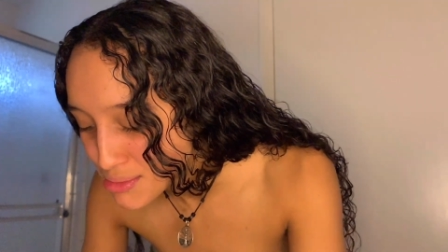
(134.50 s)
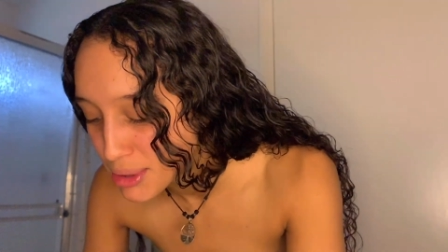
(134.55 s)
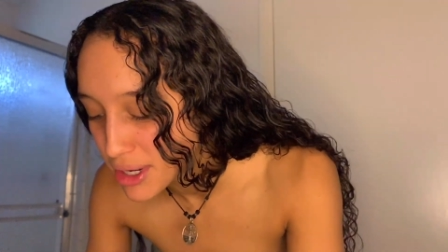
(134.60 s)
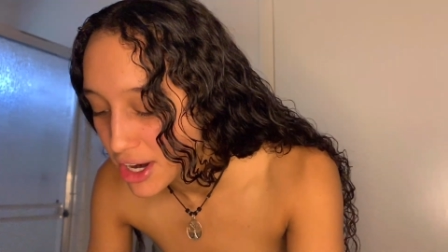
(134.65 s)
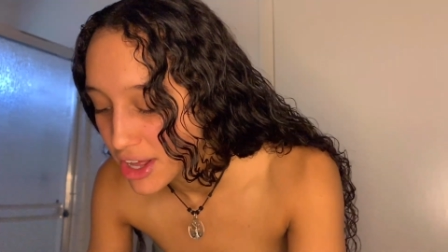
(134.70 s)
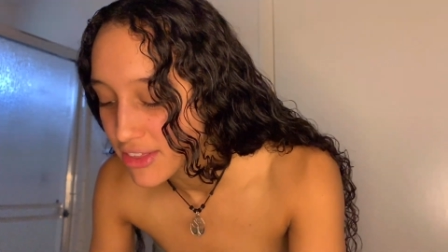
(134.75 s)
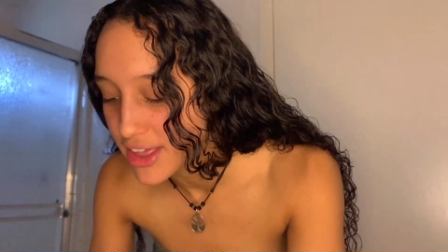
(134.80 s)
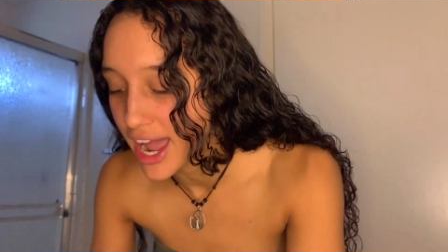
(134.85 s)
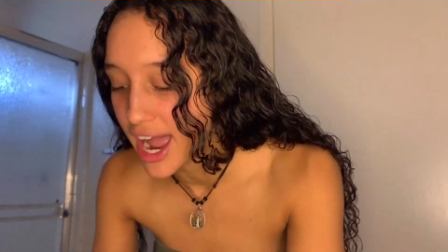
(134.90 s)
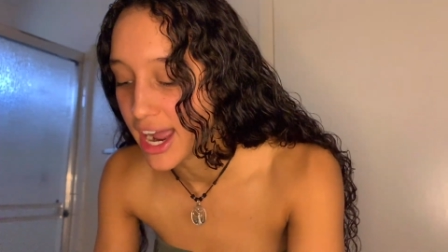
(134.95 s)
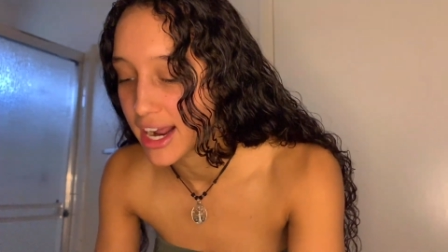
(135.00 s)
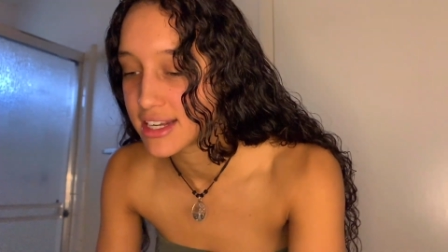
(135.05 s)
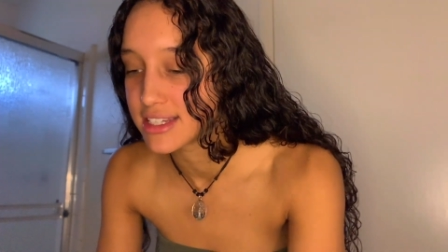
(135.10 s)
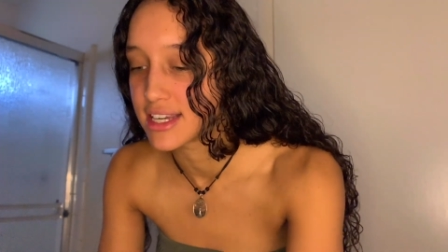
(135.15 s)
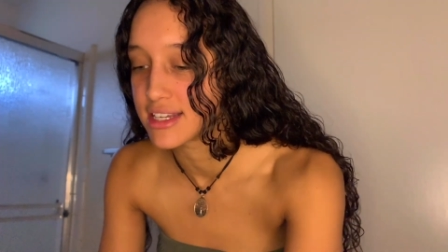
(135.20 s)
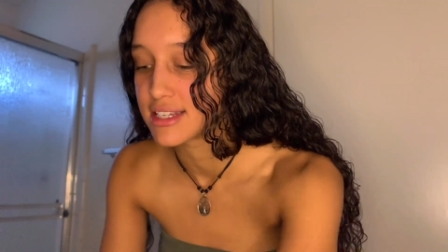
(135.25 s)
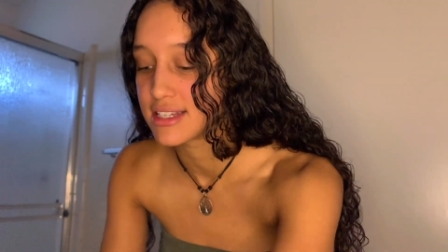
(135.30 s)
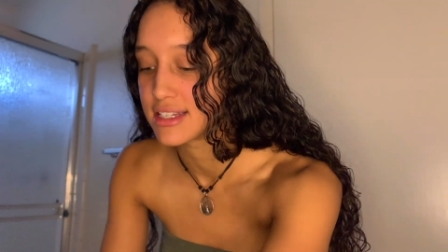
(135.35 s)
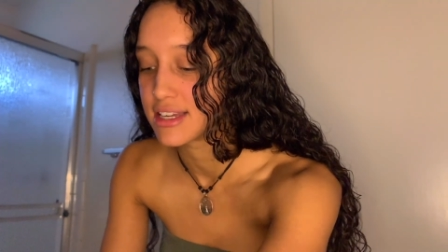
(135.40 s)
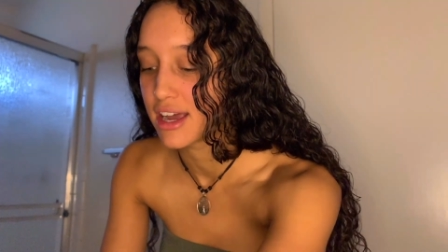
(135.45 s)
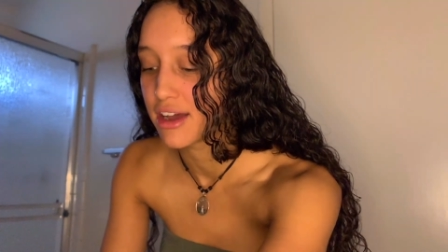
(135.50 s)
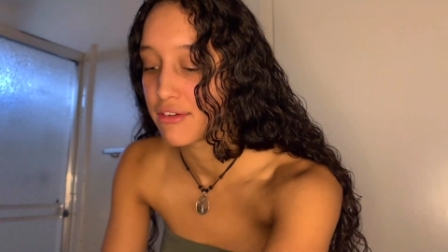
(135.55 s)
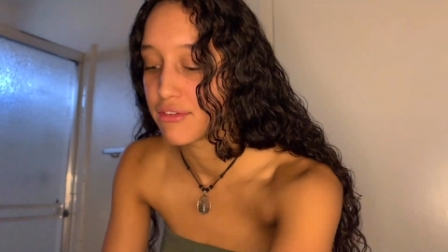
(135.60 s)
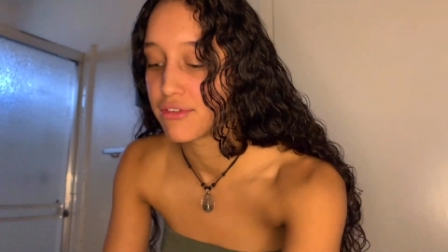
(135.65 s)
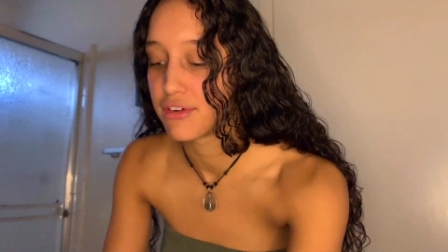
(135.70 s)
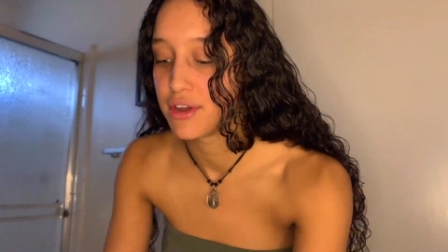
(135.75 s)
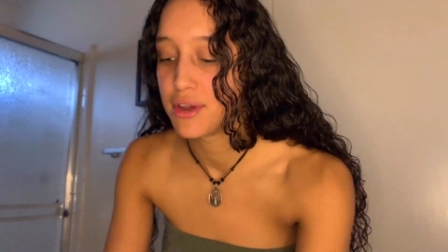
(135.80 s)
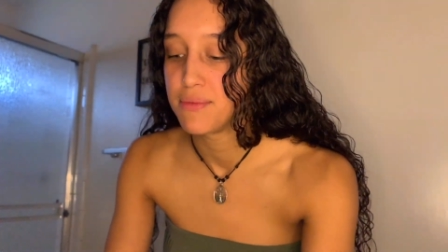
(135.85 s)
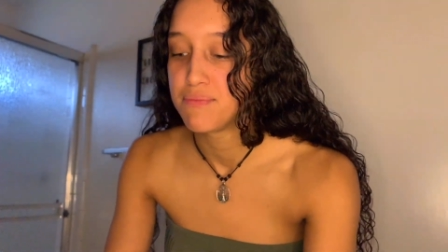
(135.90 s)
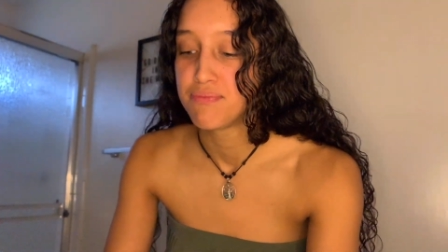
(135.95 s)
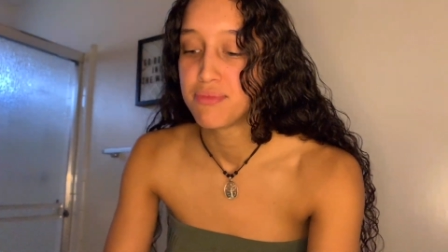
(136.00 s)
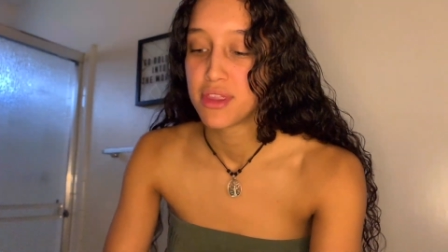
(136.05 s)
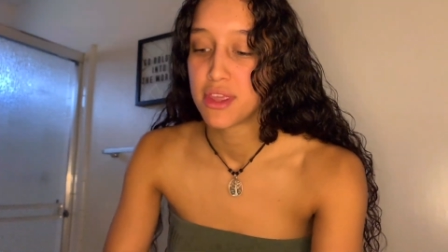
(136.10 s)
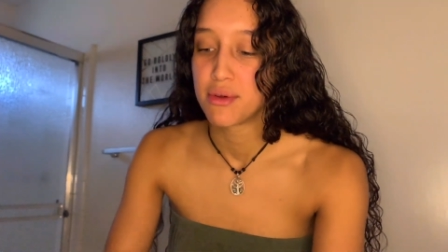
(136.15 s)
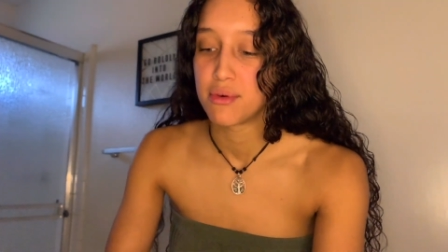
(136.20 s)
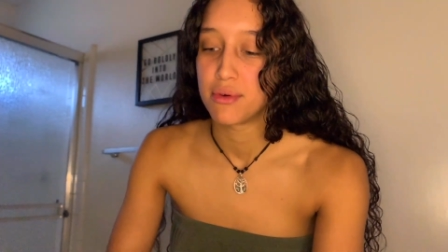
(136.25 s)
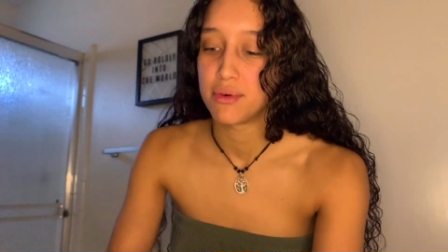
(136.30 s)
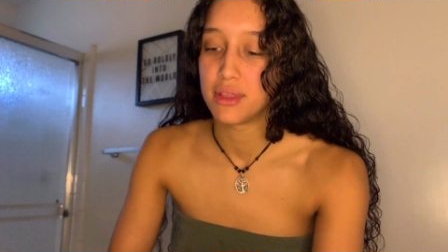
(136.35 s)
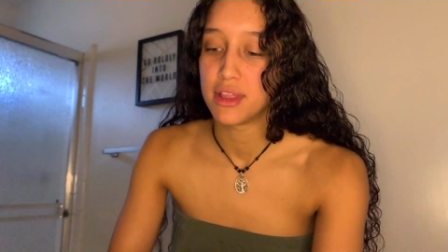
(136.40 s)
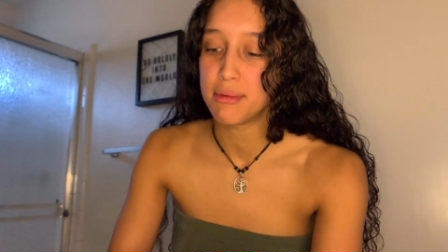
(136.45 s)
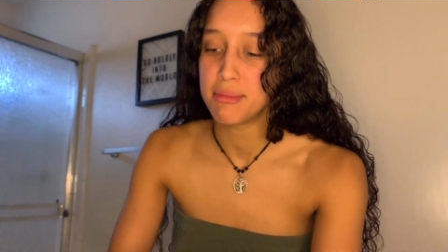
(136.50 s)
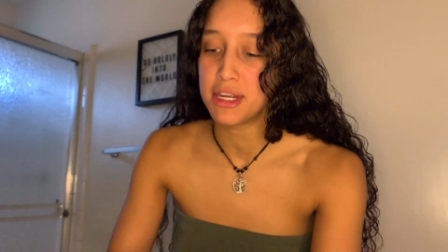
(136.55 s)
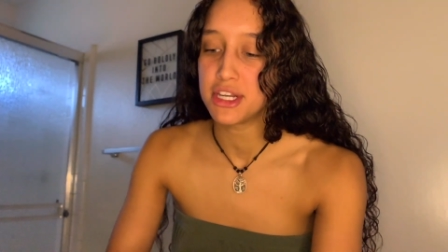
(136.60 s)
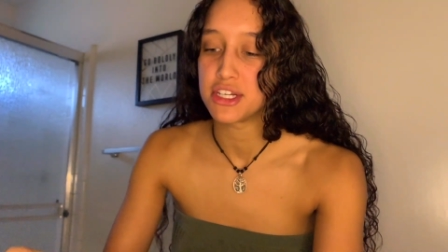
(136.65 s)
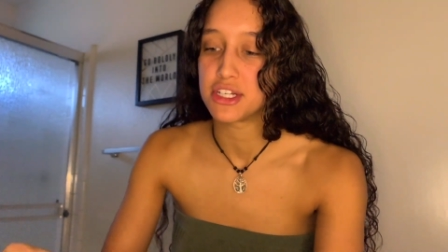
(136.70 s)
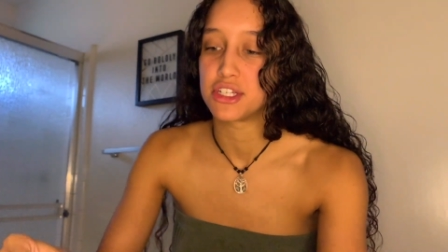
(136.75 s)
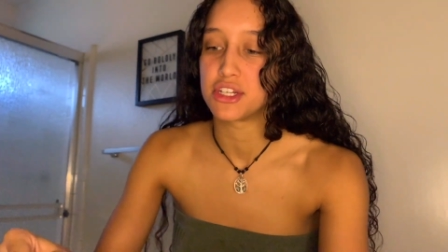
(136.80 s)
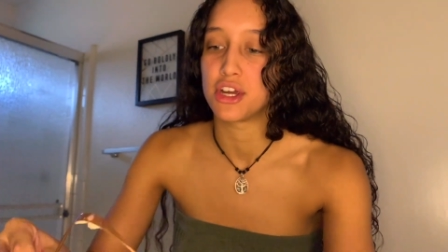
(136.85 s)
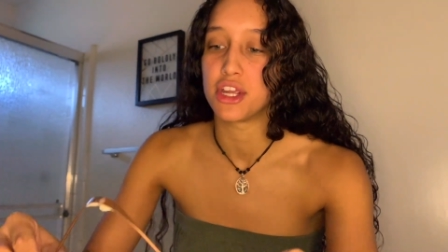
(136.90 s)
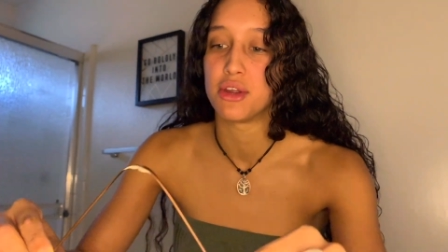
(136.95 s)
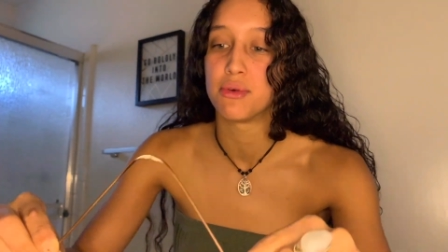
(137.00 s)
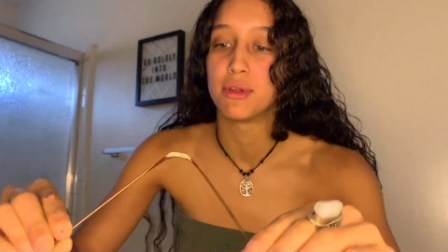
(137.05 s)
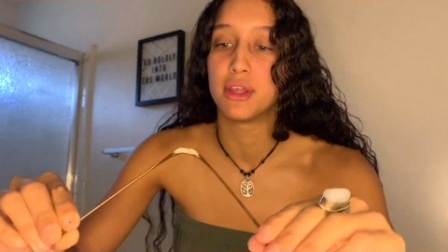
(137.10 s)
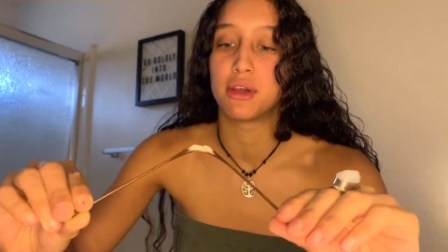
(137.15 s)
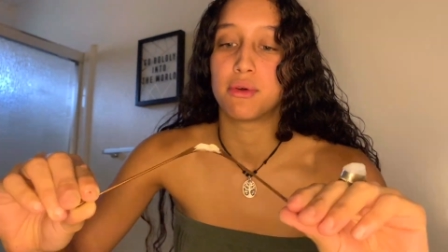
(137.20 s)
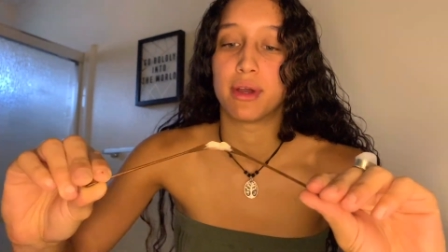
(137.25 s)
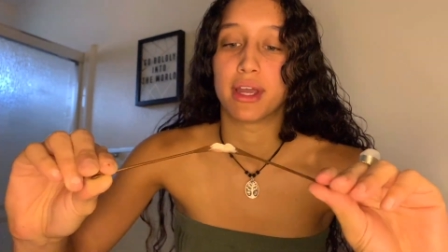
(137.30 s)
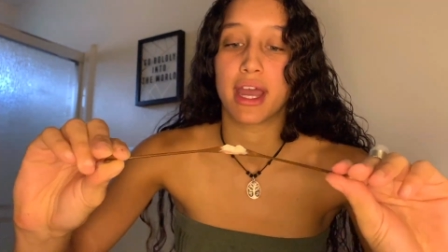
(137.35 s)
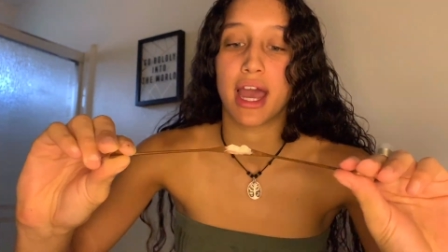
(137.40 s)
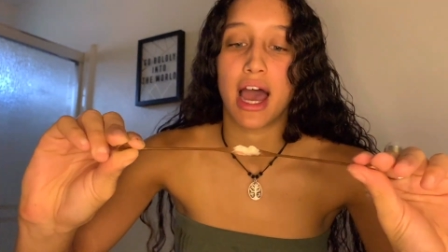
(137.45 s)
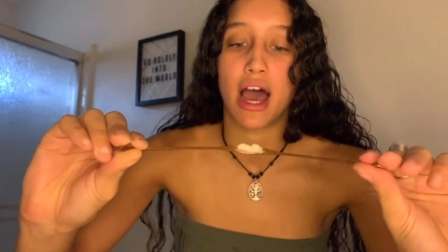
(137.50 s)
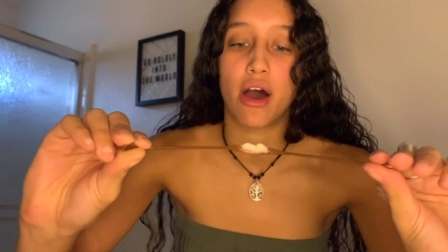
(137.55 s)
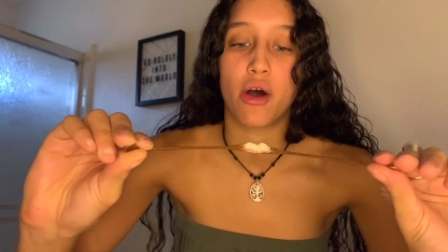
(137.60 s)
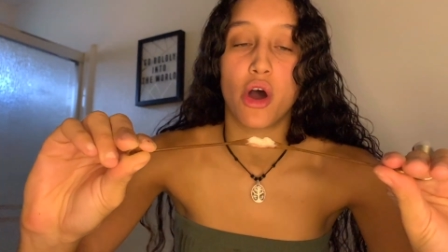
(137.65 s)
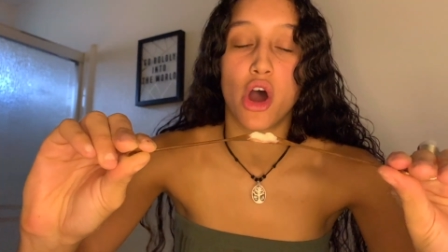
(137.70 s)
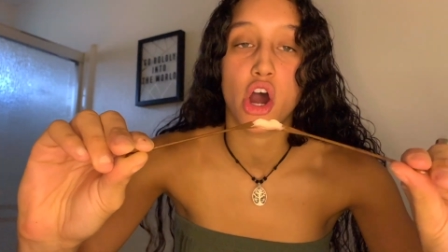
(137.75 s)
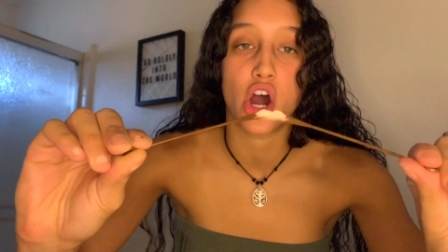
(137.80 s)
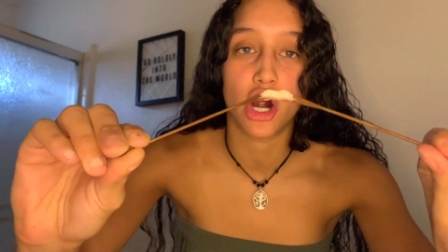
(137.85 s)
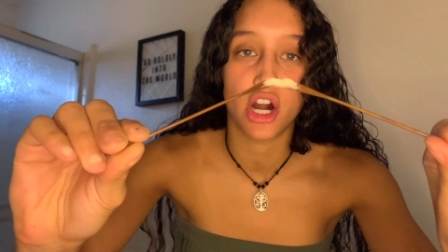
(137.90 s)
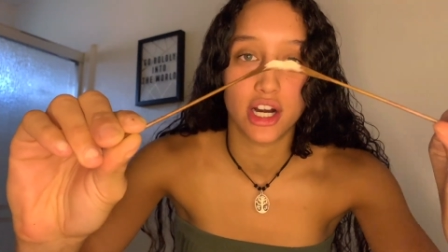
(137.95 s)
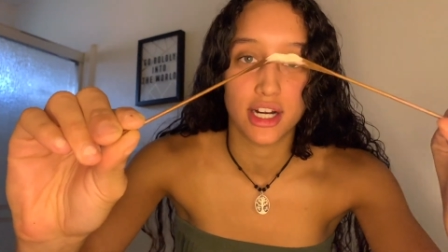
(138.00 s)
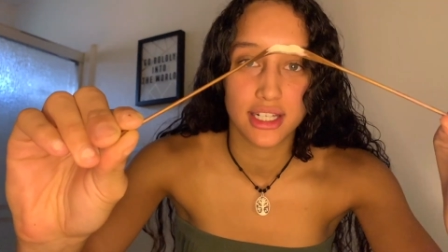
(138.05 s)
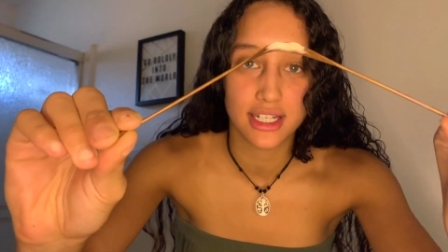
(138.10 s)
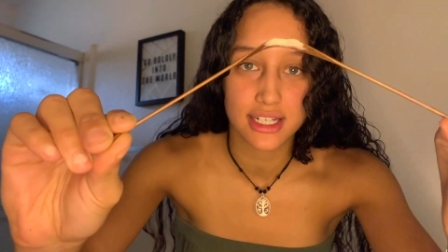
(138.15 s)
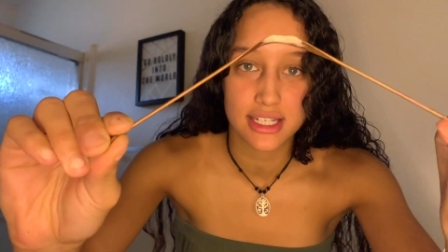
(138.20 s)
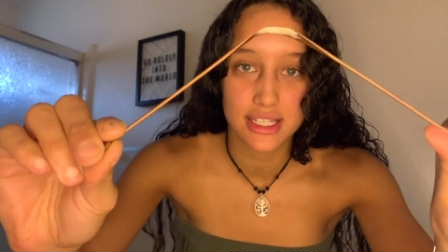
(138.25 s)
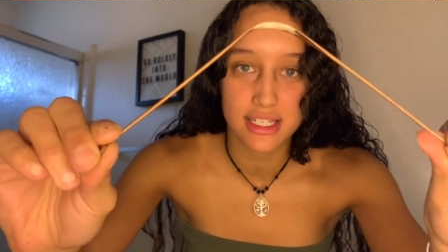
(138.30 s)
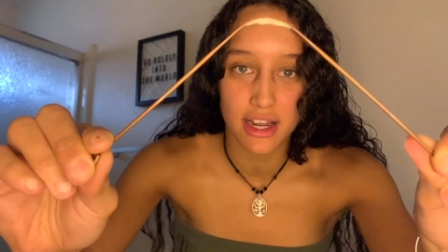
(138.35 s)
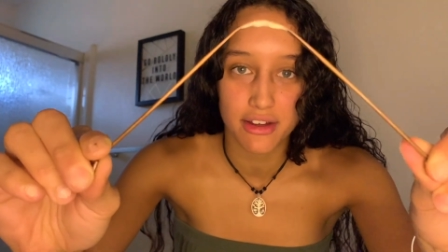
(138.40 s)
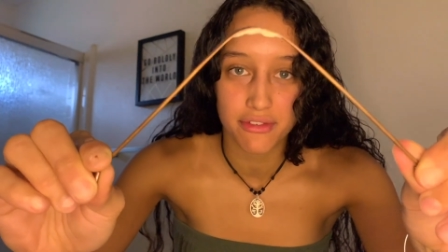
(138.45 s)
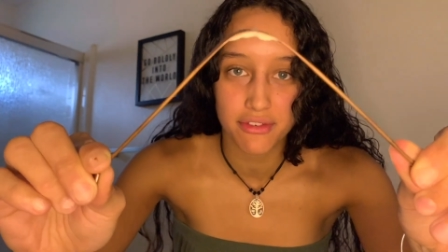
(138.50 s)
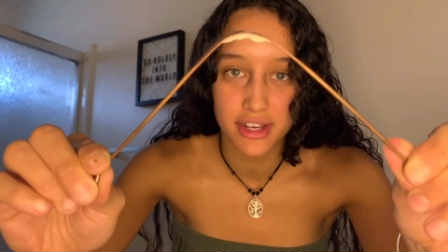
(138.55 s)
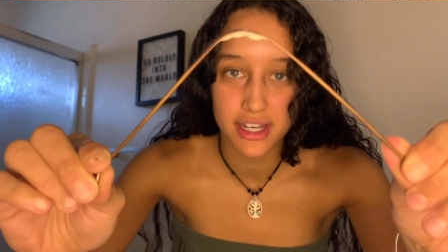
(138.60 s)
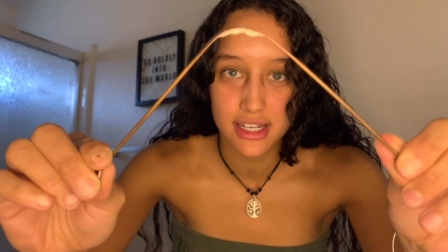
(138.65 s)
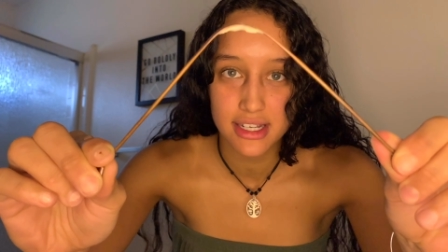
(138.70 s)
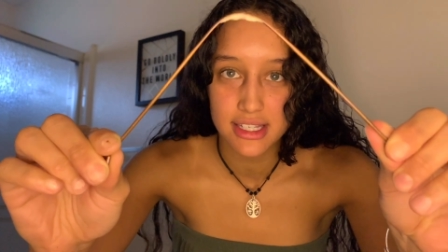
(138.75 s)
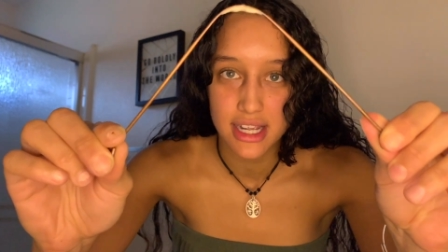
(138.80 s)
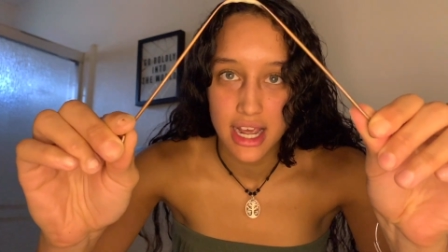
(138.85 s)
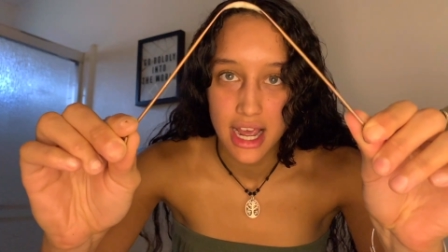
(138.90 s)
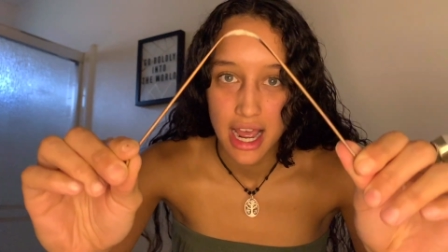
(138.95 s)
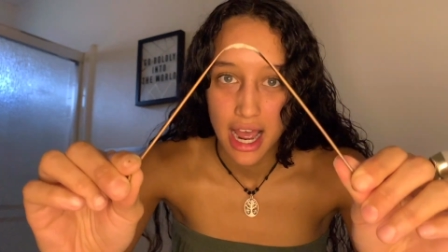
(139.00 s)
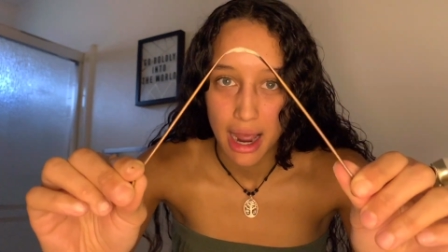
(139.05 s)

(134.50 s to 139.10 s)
put all the access stuff. Let me just show you really quick how hard this stuff is.